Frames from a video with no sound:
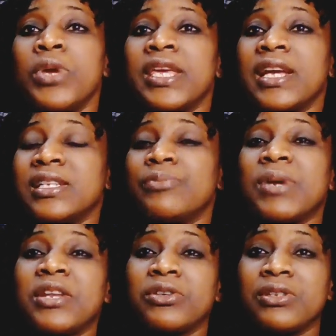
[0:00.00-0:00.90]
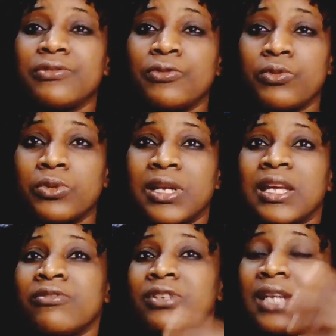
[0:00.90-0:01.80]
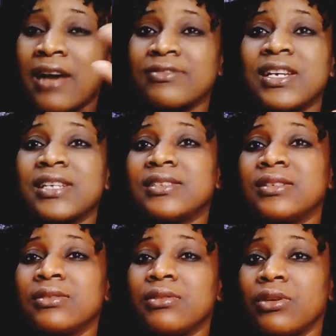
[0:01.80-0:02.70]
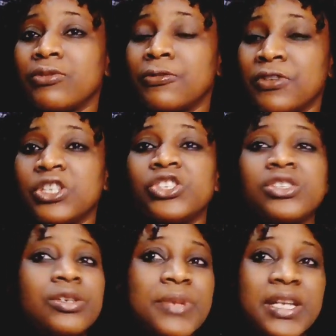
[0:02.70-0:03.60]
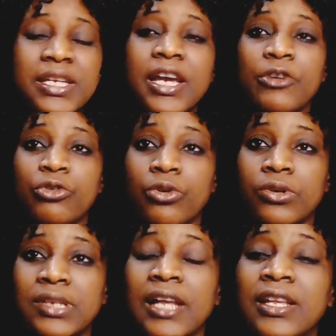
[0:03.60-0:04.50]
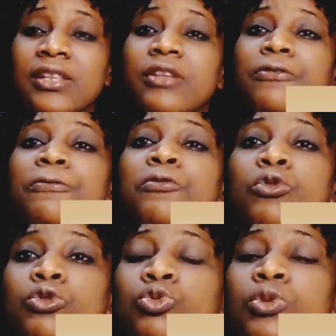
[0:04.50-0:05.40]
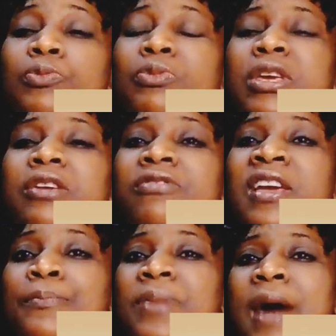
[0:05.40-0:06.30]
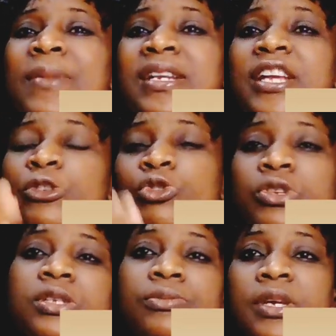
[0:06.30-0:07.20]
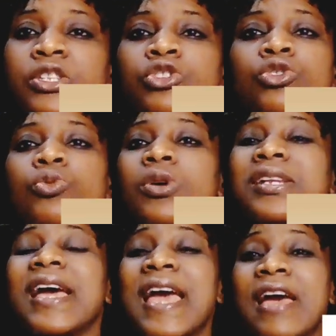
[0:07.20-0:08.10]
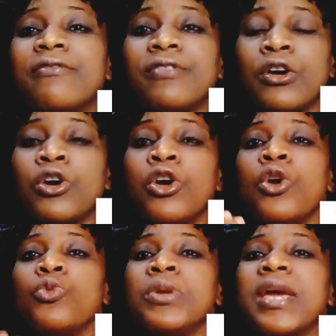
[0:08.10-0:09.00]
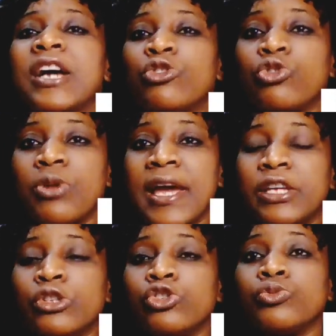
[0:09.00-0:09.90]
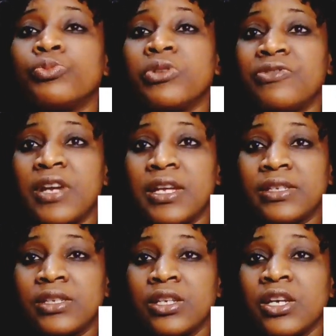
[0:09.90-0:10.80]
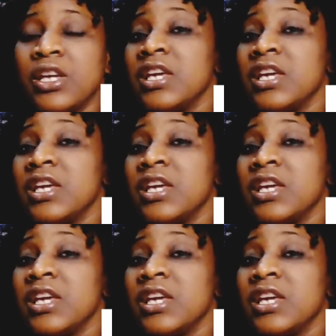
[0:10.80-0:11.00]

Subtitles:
we can depend on the food even after finishing the medical drugs, and then the food will give a permanent treatment to whatever we are trying to prevent.